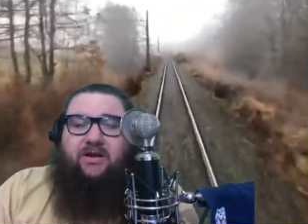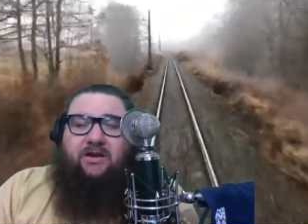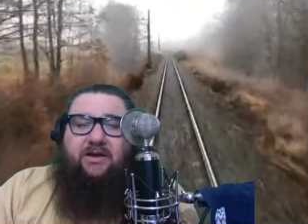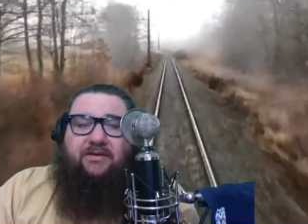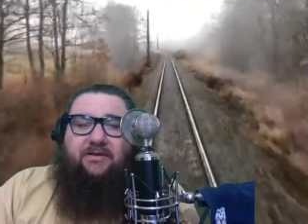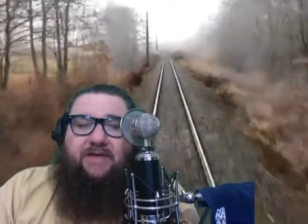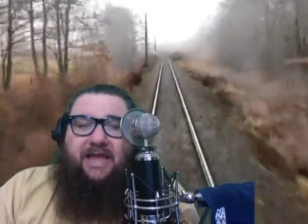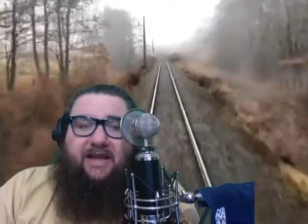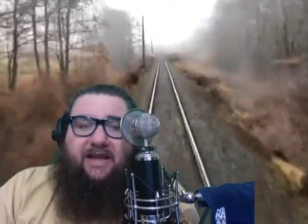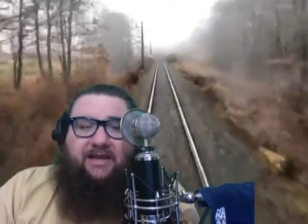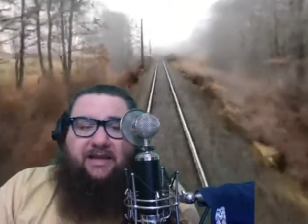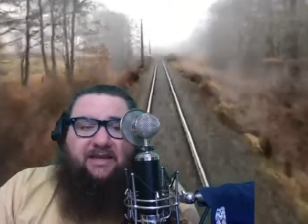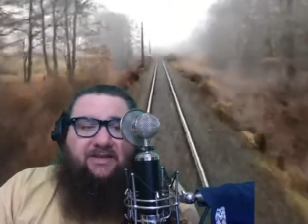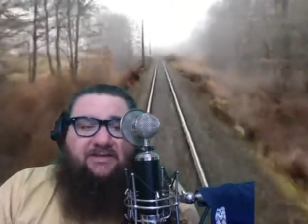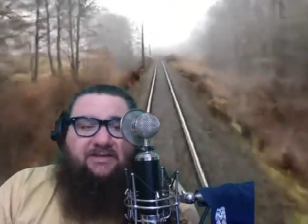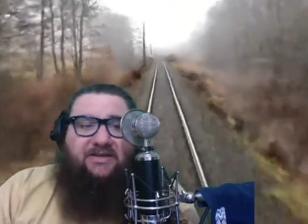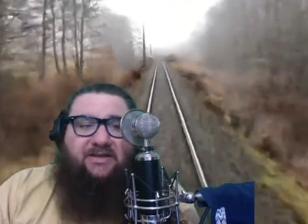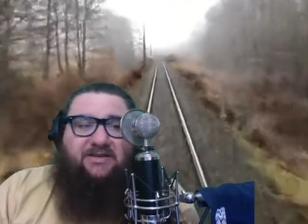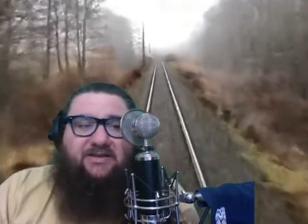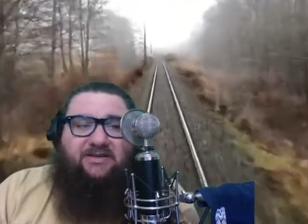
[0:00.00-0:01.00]
at
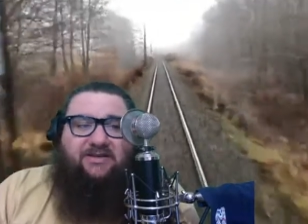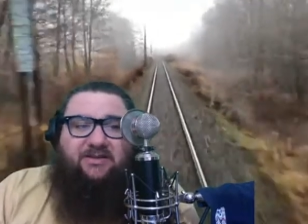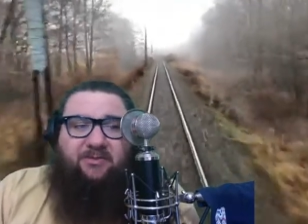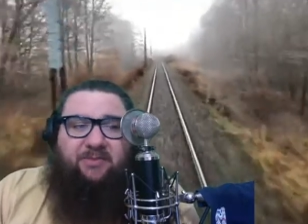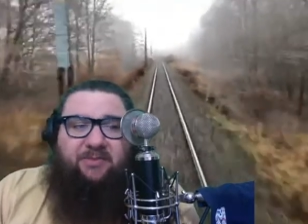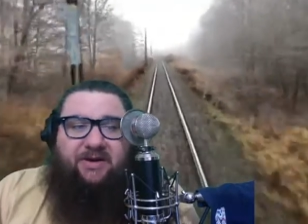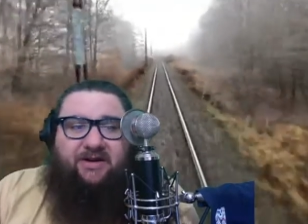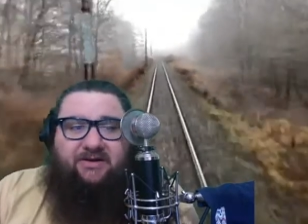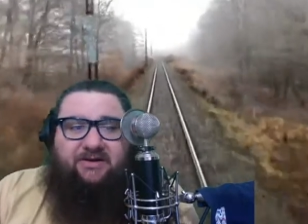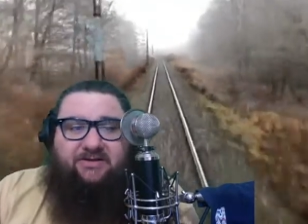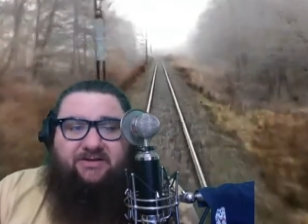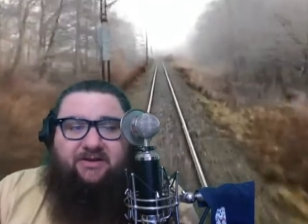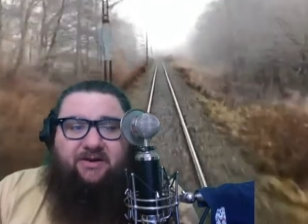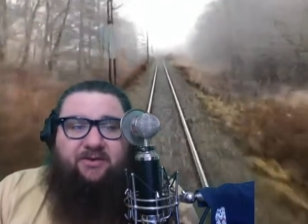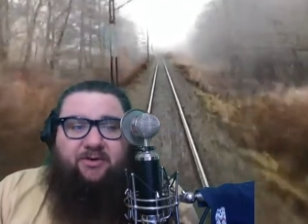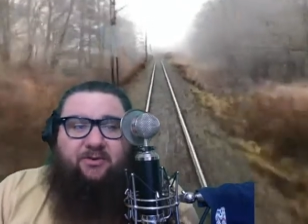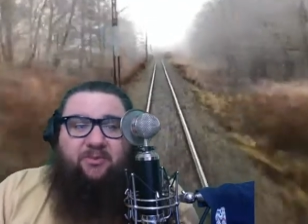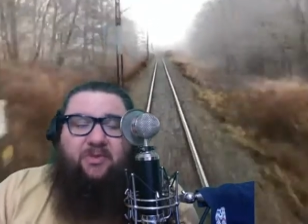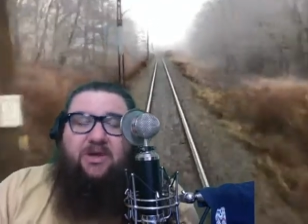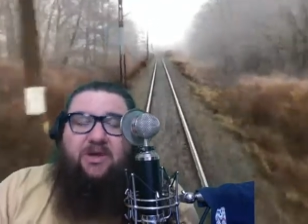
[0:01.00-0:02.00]
Kelsey Hudgins on
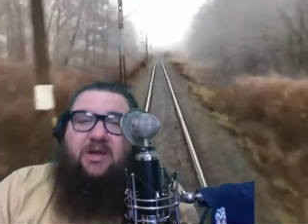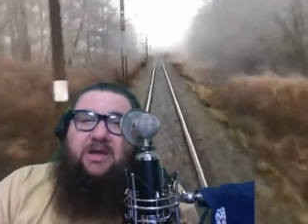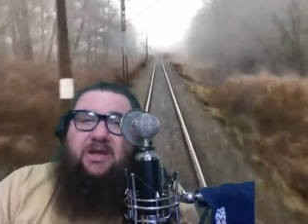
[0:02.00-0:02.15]
Periscope,